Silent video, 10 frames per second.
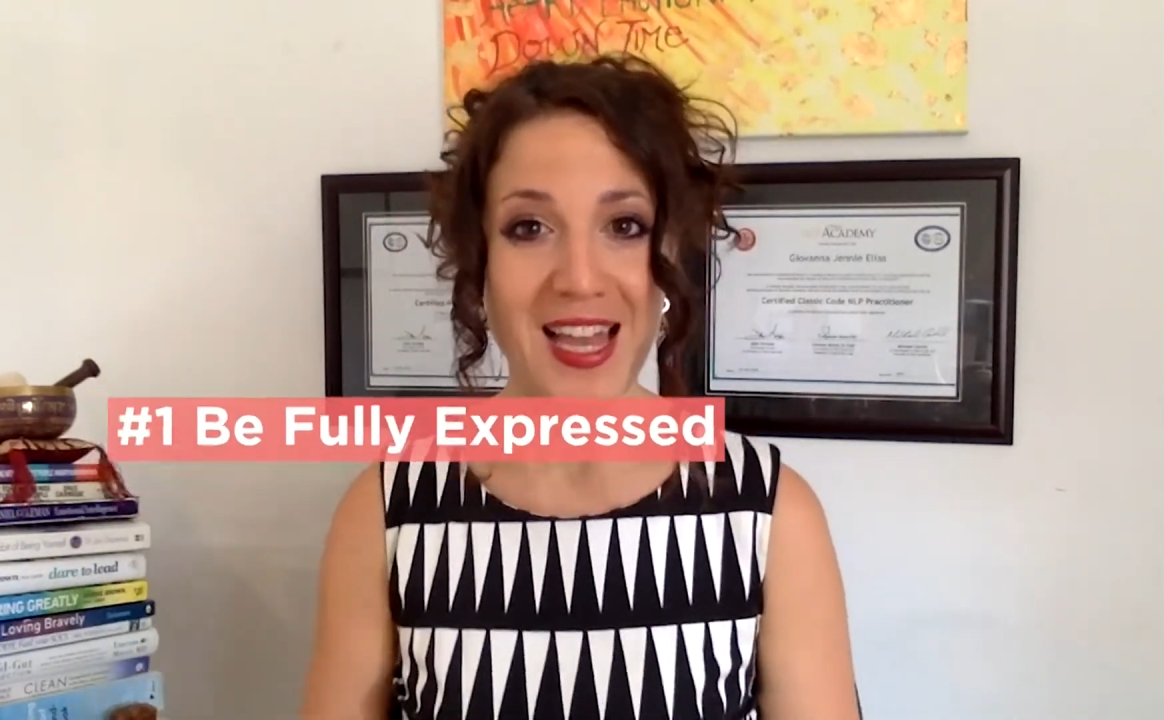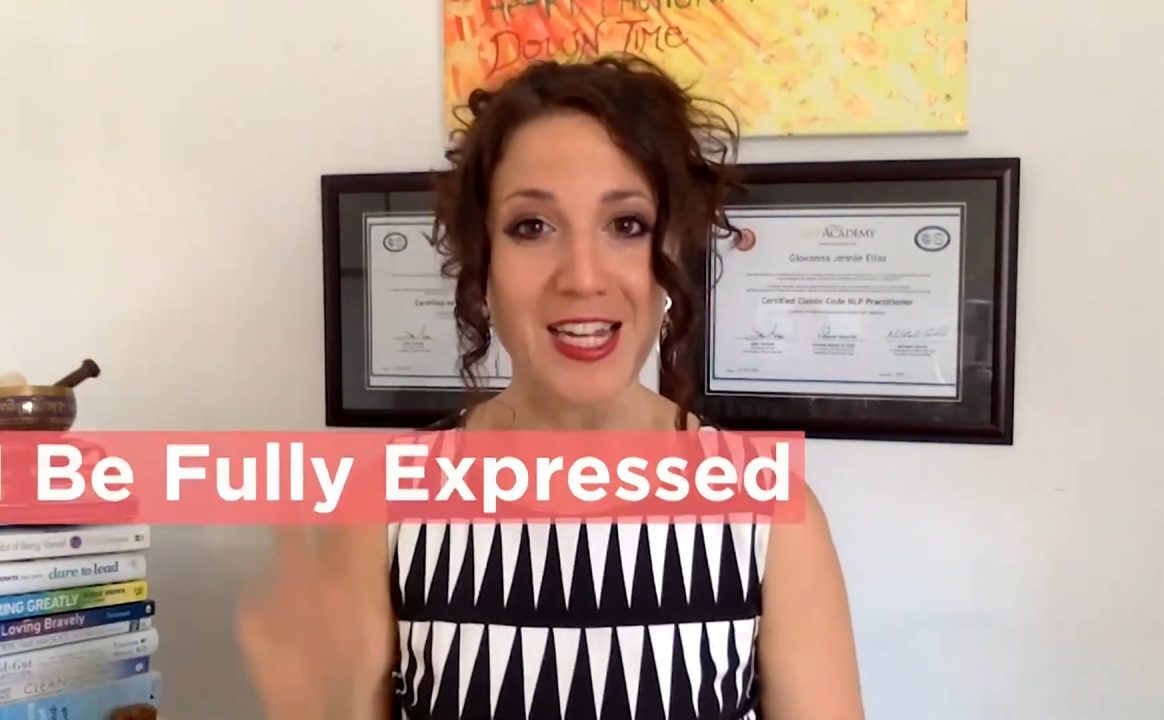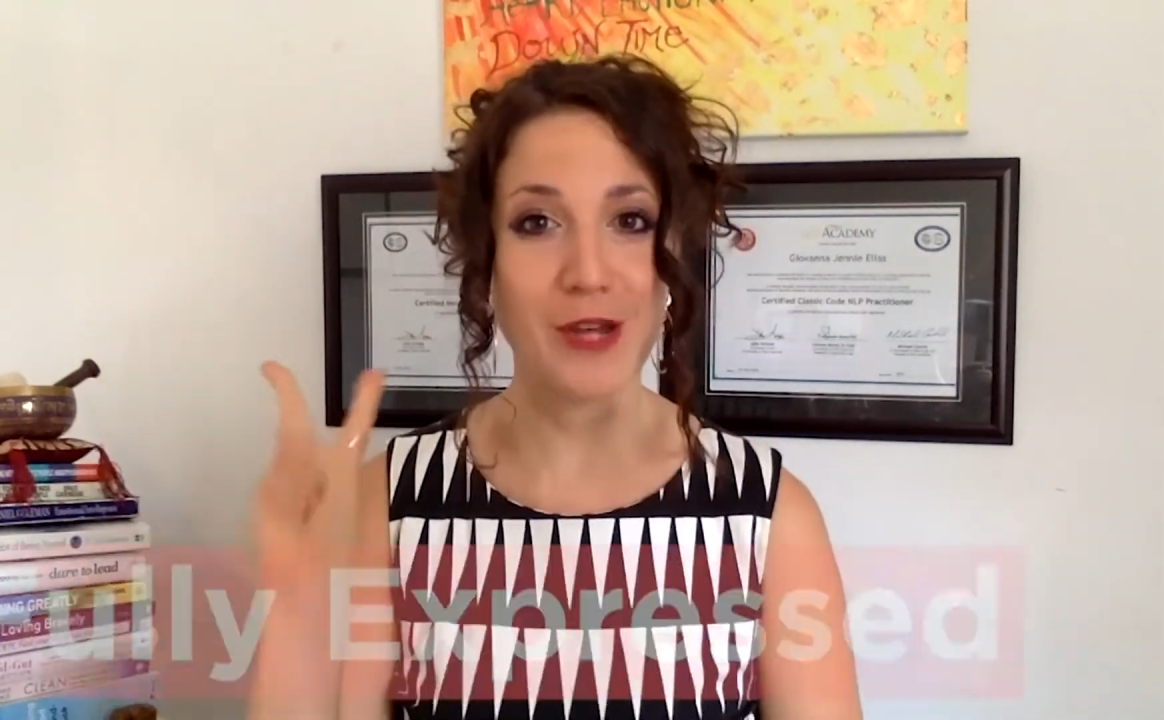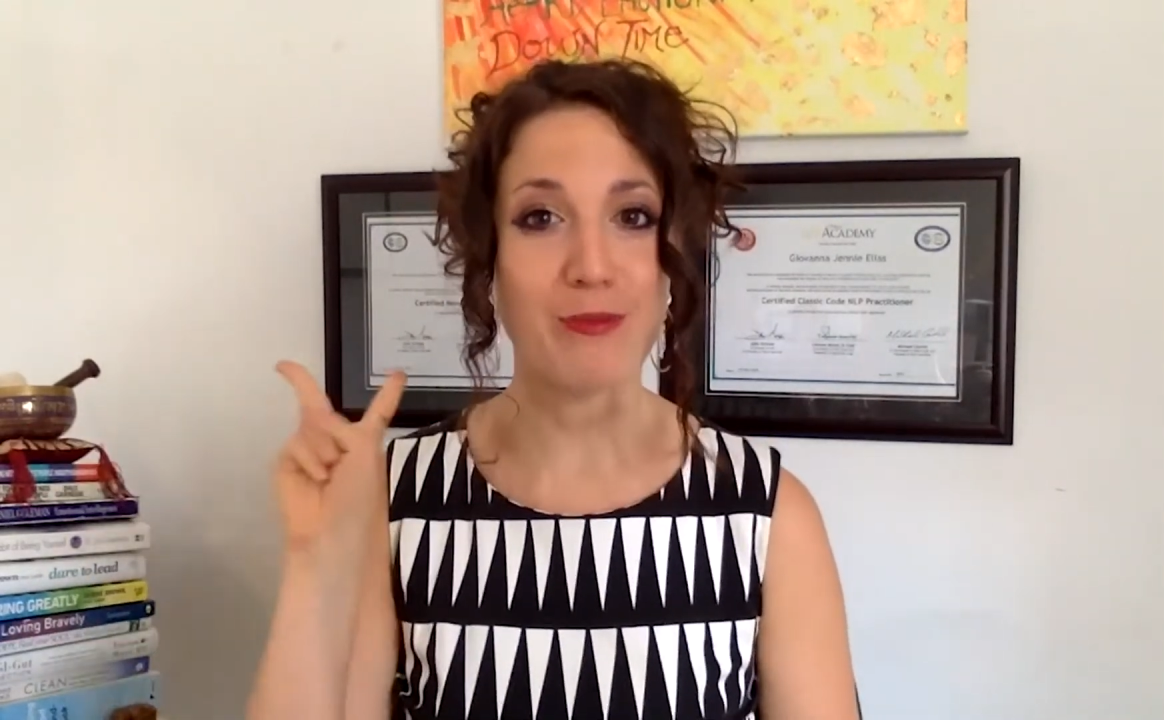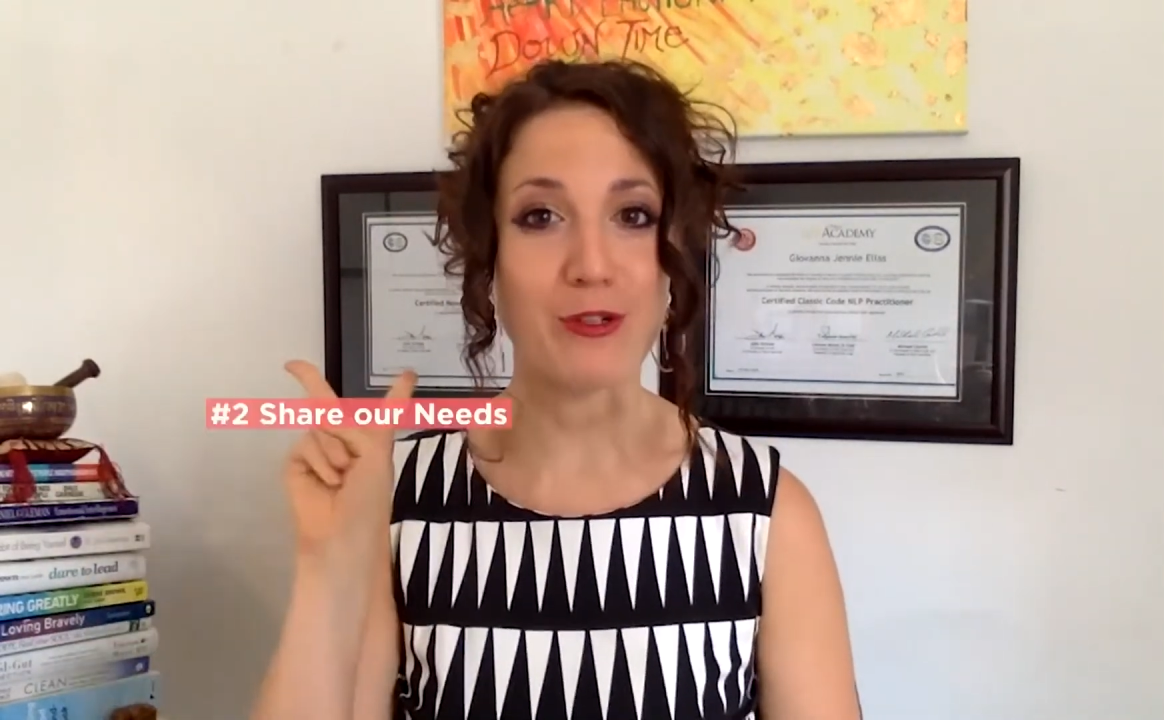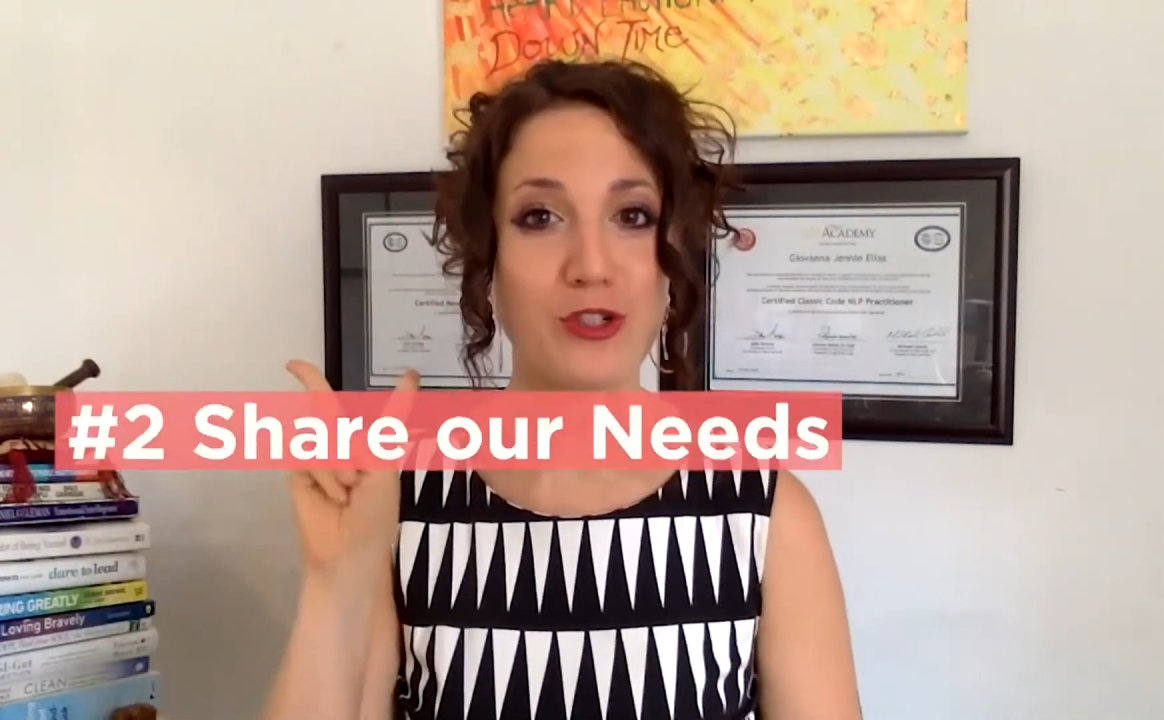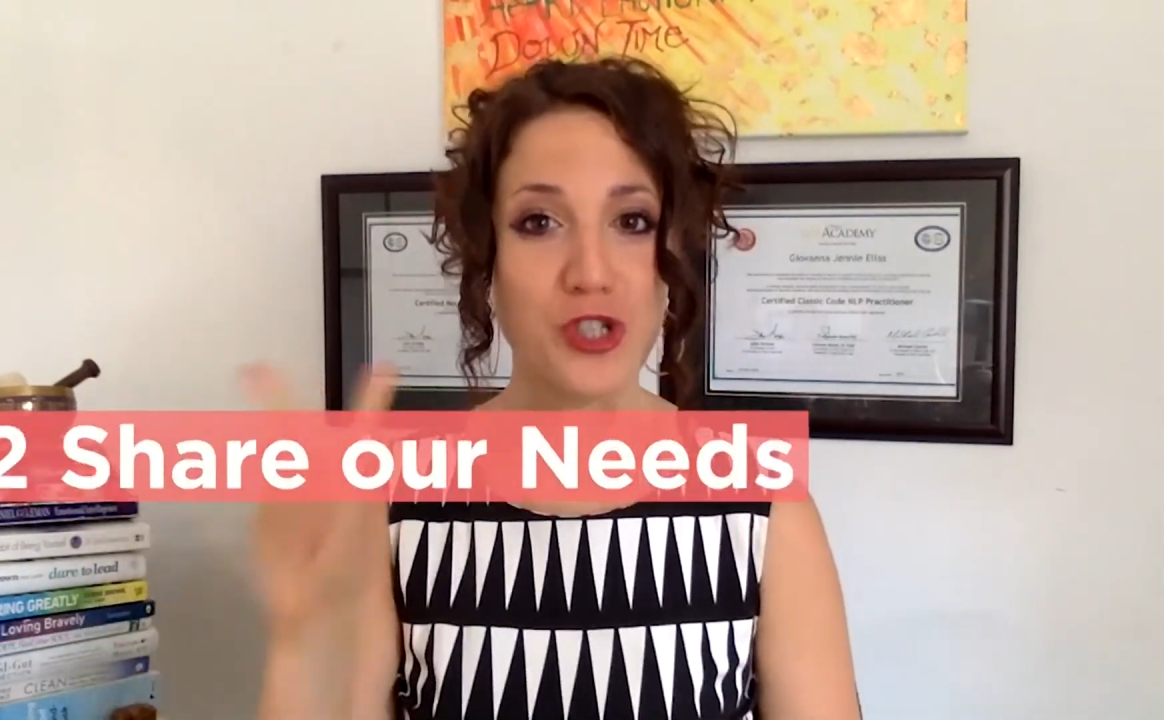Number